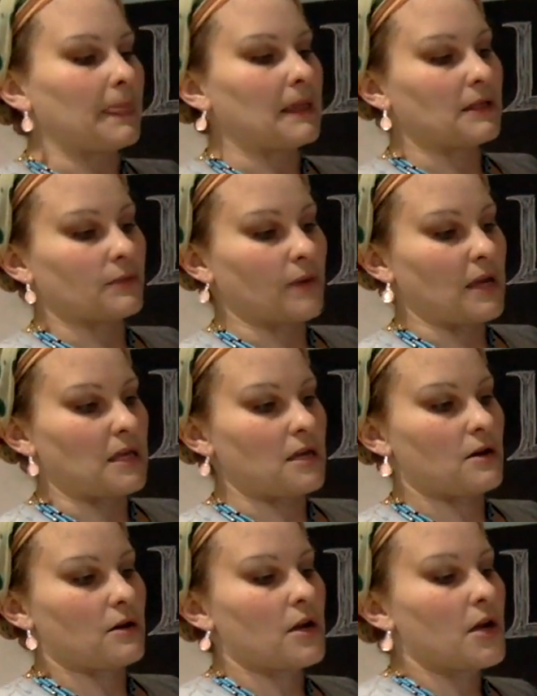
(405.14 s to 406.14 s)
It's right
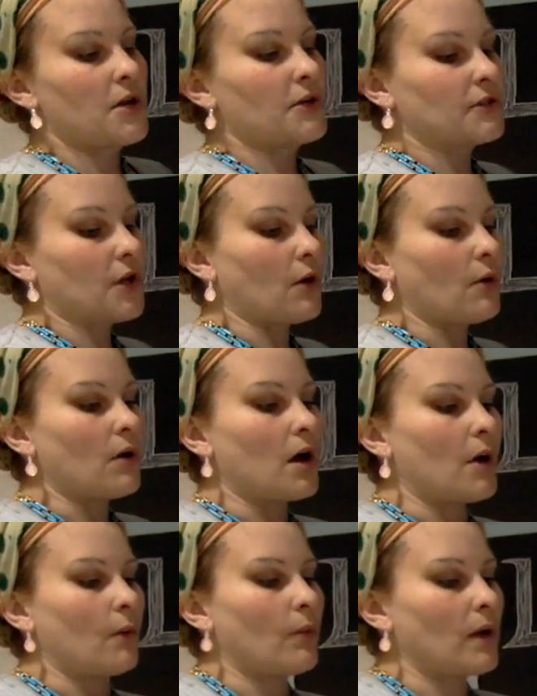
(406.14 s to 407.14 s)
here. So
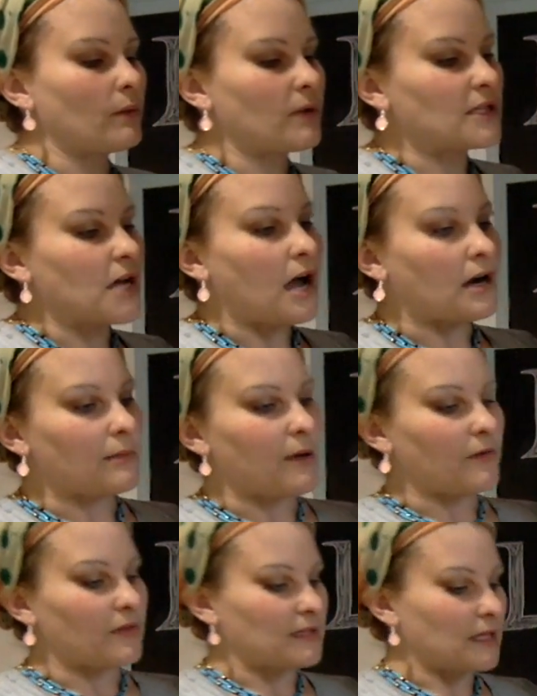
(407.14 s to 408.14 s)
when we talk
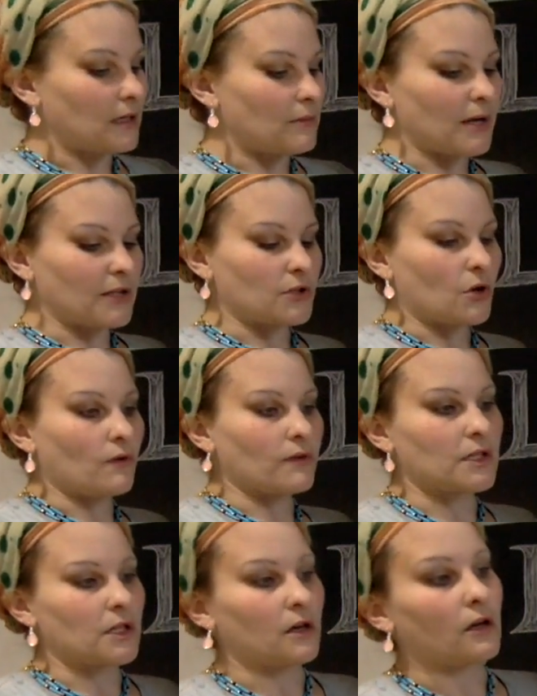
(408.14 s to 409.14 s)
about the center bust over
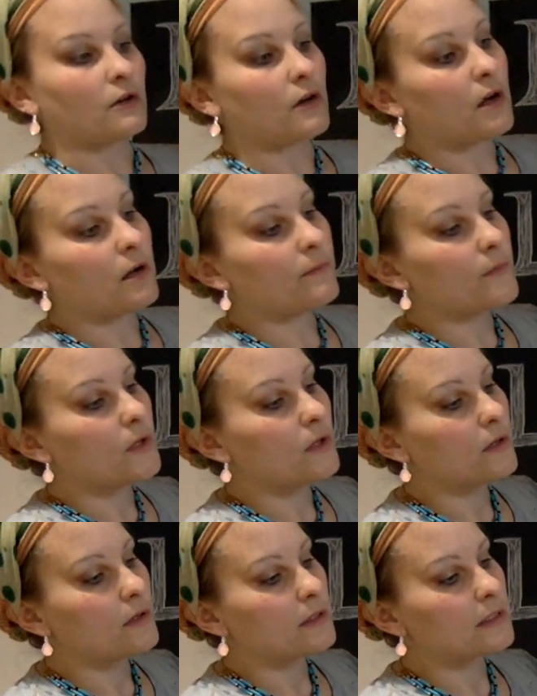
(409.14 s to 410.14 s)
to your underarm,
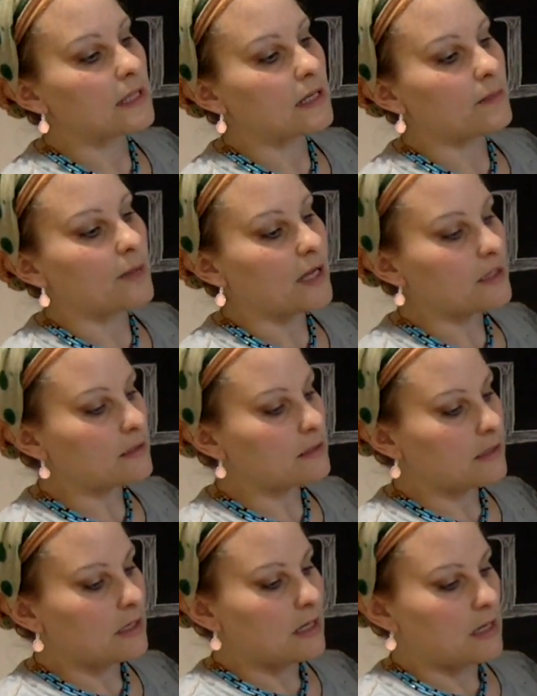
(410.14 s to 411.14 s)
center
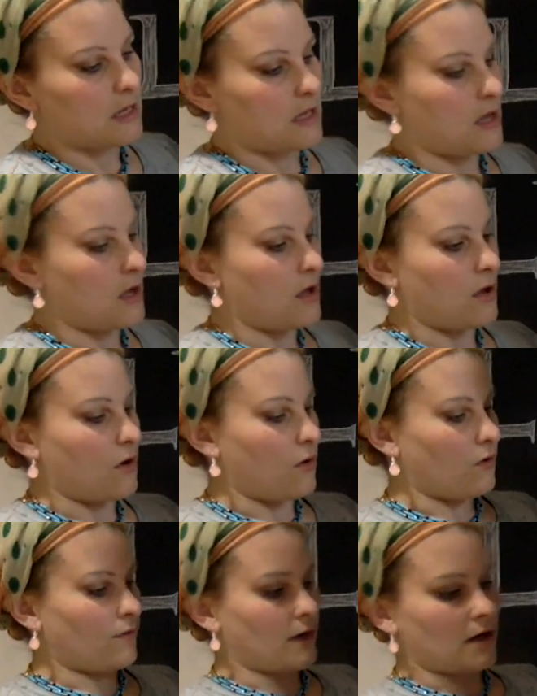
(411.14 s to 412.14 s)
bust
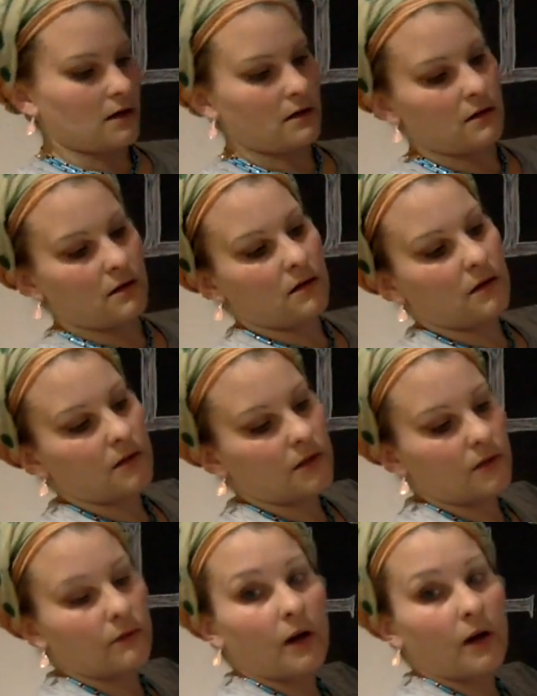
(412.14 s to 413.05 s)
over to